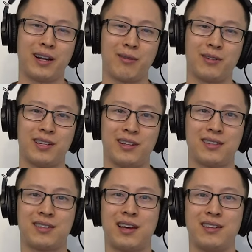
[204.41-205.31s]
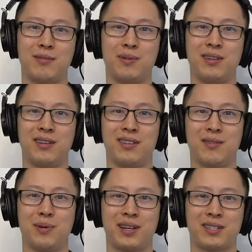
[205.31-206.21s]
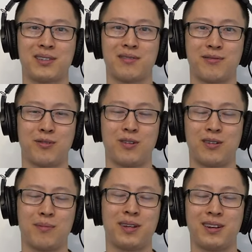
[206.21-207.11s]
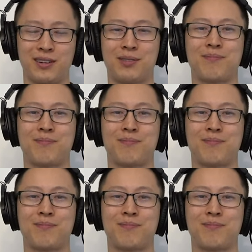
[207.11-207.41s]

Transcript: routines tend to be the best for beginners.